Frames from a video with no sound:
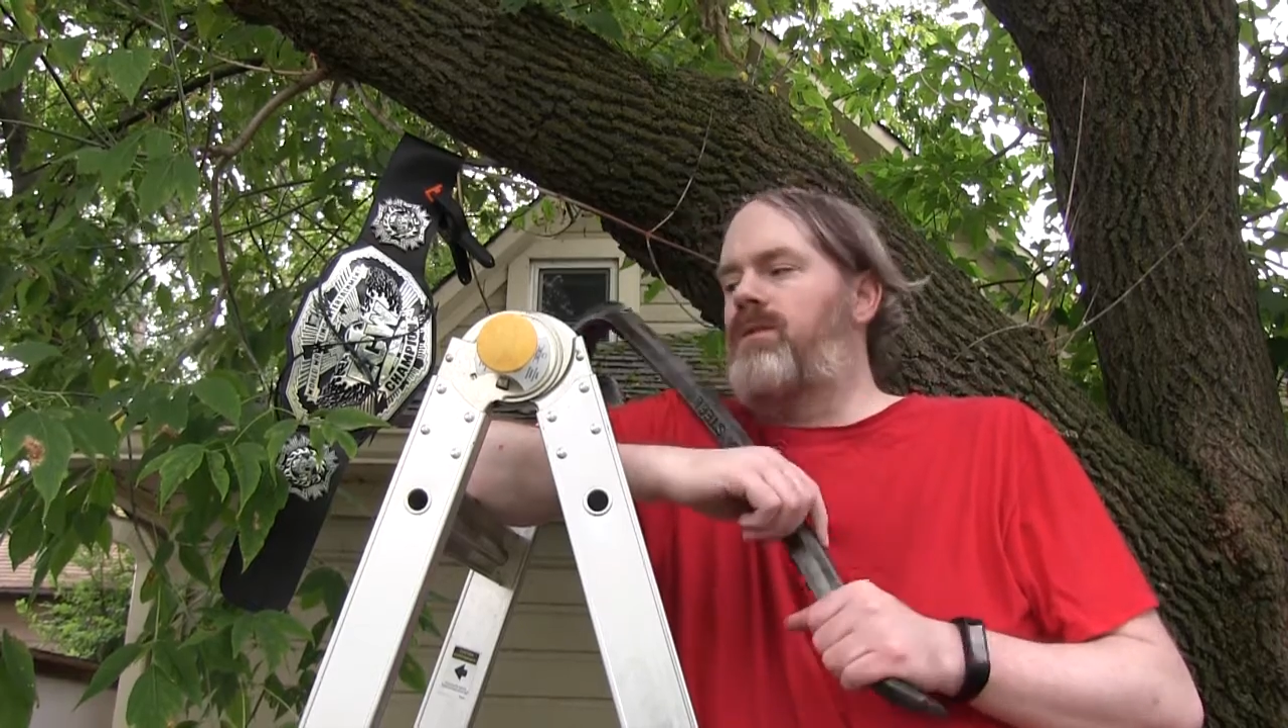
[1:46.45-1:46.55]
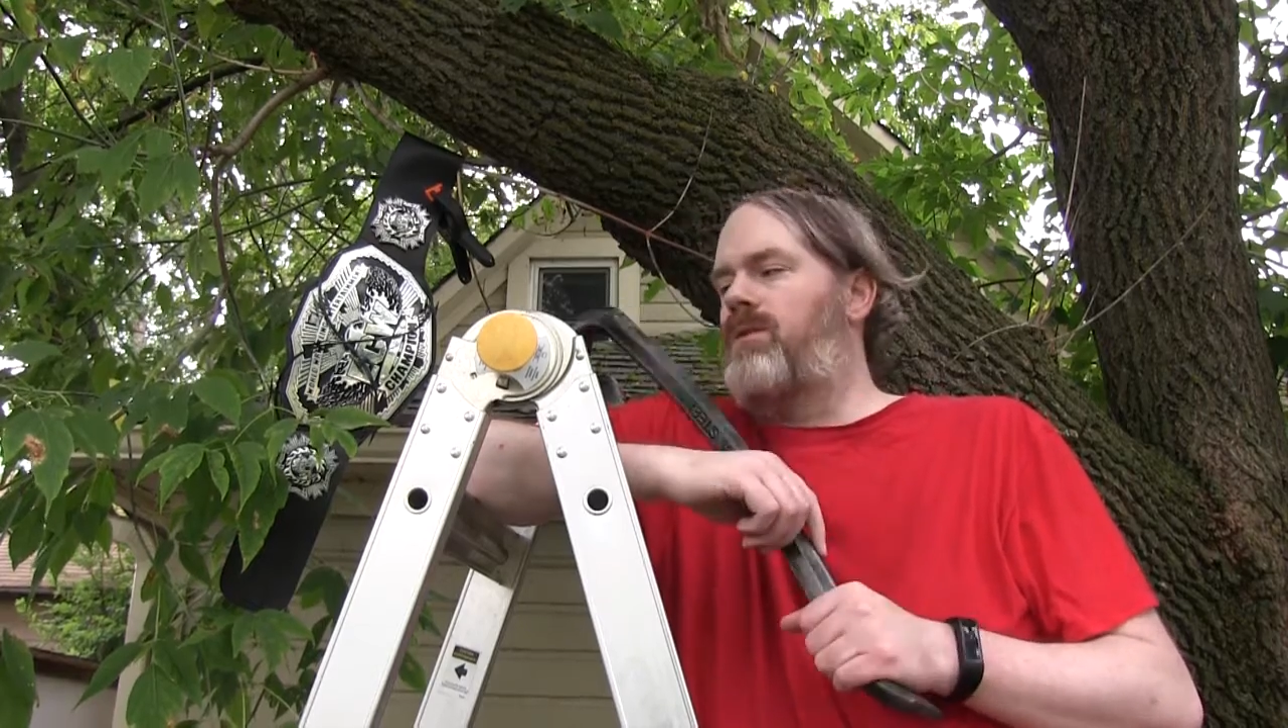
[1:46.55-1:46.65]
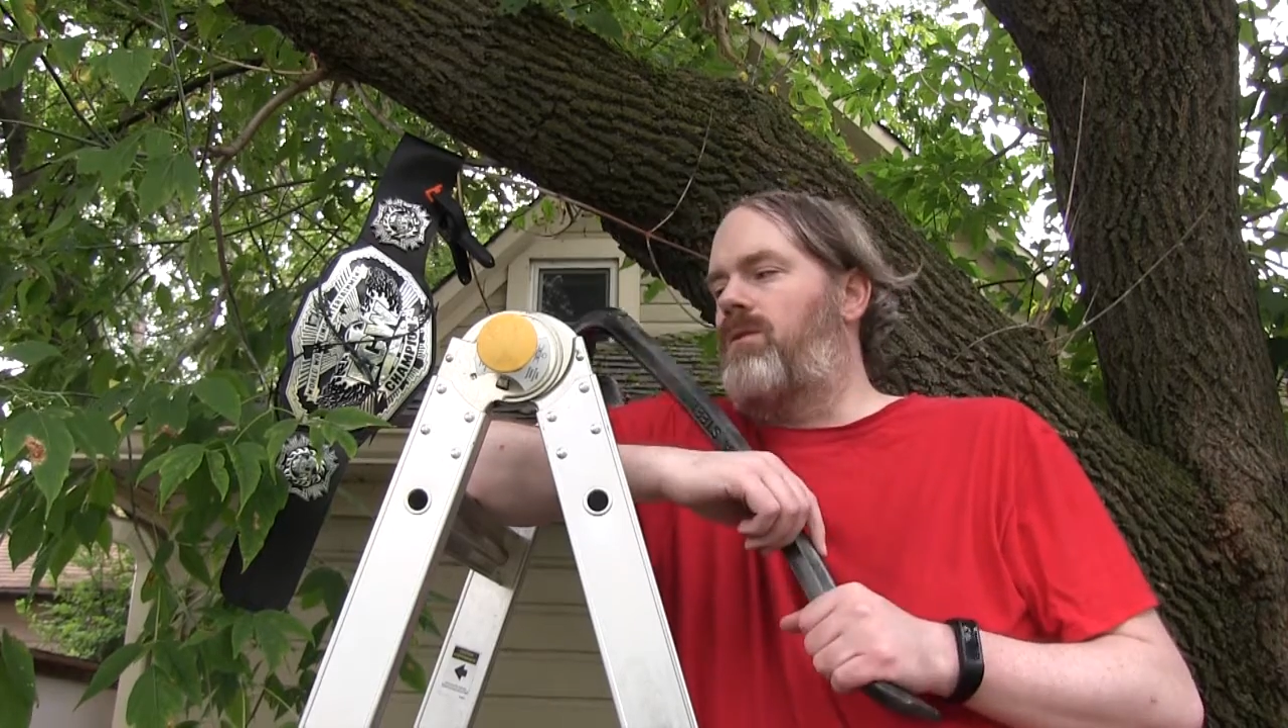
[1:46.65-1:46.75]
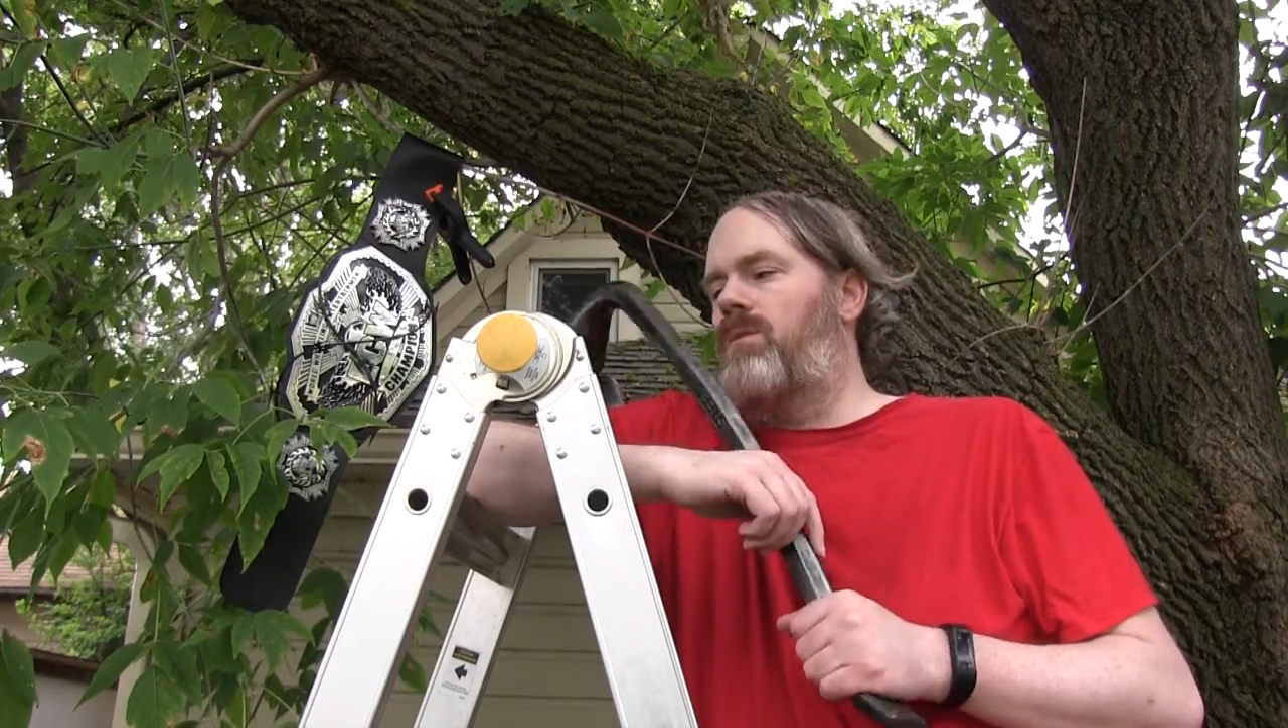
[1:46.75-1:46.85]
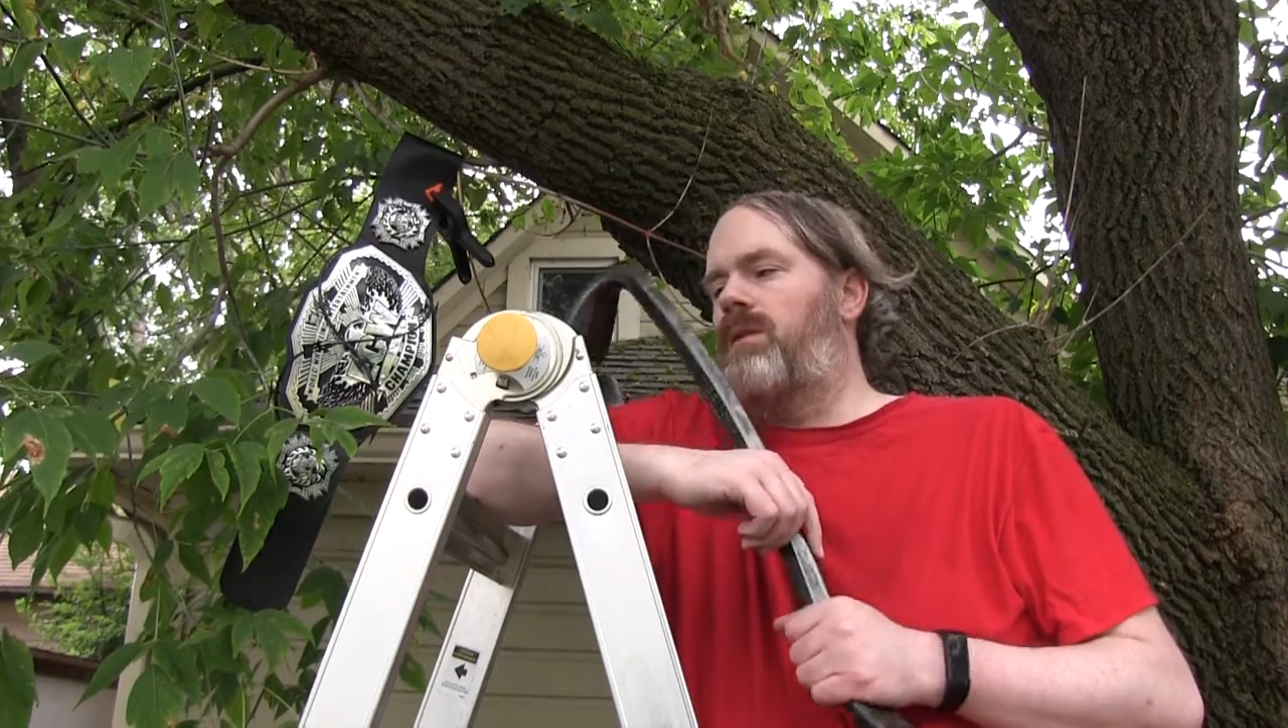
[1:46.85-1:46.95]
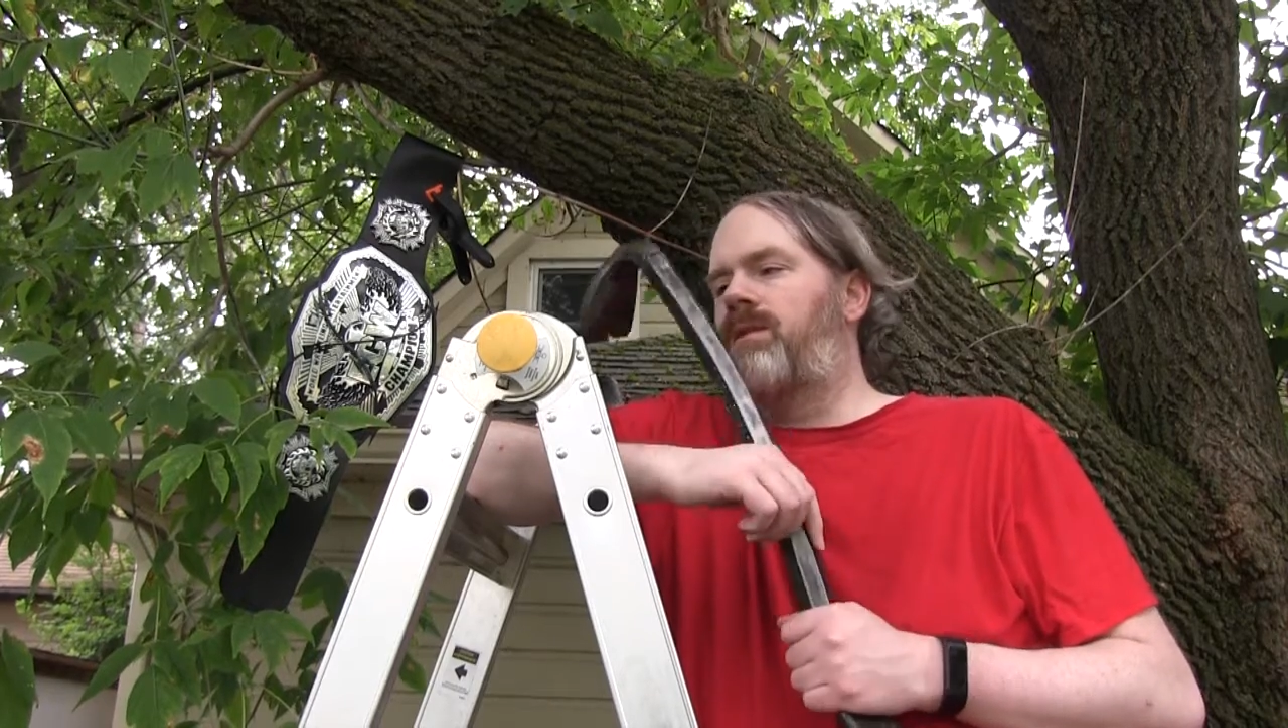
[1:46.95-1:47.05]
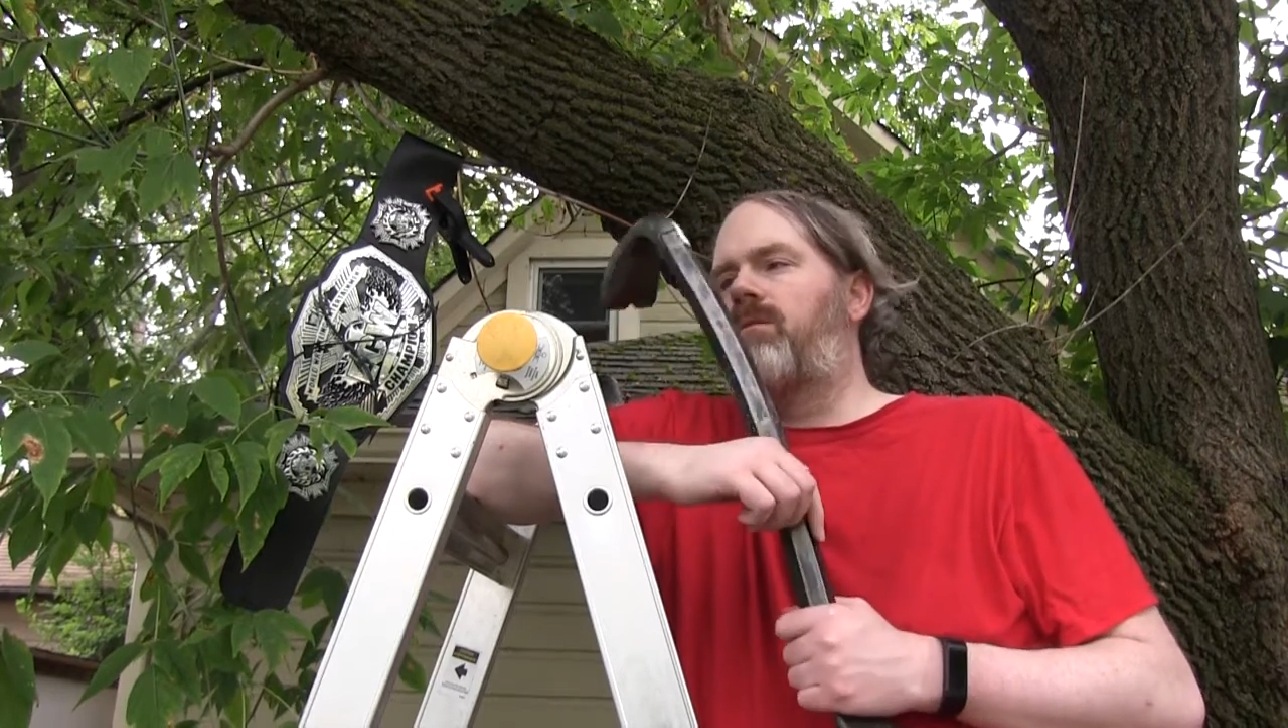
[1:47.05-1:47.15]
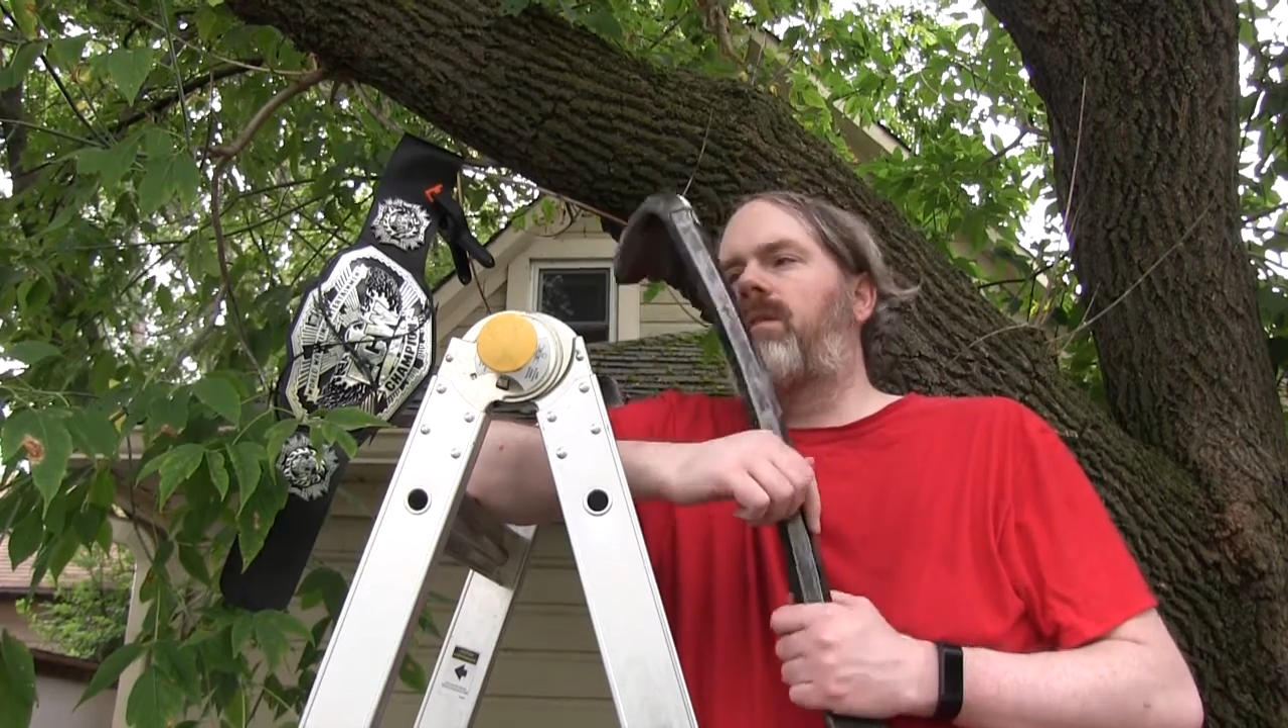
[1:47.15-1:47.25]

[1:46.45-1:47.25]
So we'll see